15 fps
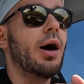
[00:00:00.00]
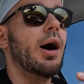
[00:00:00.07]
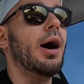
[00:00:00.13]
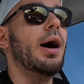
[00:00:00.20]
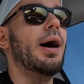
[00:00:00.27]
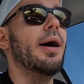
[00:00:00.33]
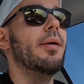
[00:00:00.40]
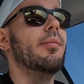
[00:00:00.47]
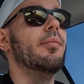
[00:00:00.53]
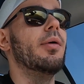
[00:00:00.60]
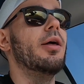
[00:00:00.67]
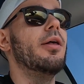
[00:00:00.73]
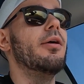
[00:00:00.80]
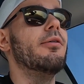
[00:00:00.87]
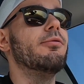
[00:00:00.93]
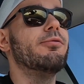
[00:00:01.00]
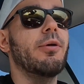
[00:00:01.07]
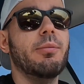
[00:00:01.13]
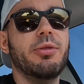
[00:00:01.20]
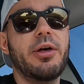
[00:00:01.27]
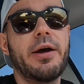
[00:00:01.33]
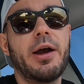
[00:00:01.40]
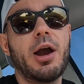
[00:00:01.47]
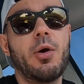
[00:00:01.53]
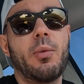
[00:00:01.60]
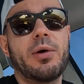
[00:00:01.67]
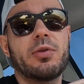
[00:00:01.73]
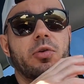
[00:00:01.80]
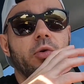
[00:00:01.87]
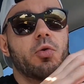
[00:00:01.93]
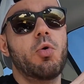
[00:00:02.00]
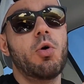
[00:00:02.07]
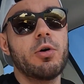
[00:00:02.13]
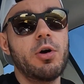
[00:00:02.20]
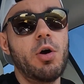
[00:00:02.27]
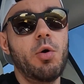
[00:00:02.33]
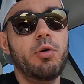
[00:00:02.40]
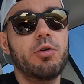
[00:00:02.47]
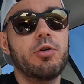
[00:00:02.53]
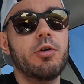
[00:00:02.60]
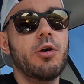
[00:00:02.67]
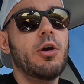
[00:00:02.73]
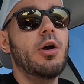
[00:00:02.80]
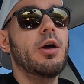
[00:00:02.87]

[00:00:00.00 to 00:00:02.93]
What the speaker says: From there went to Coros,